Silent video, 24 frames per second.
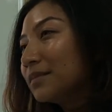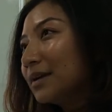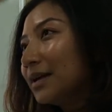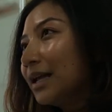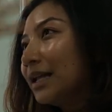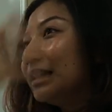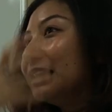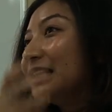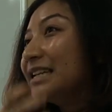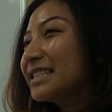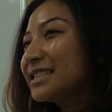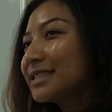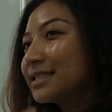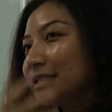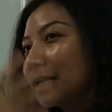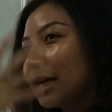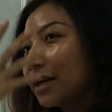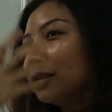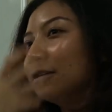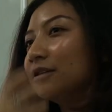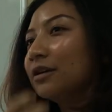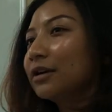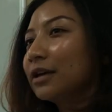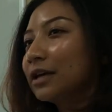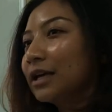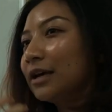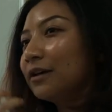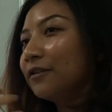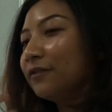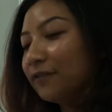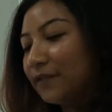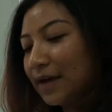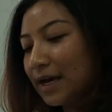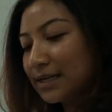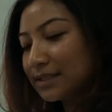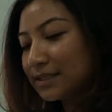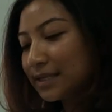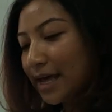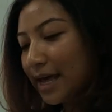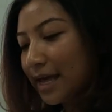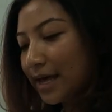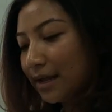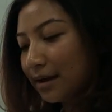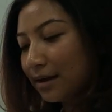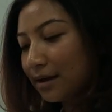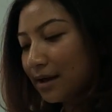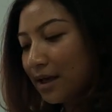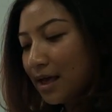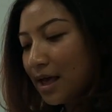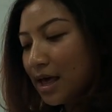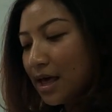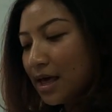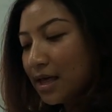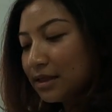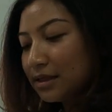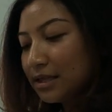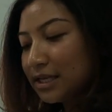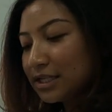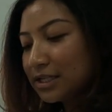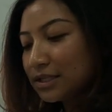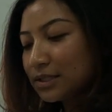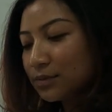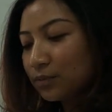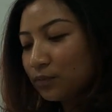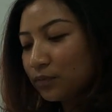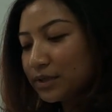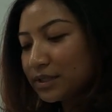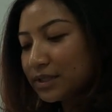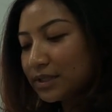holistic looking face. And this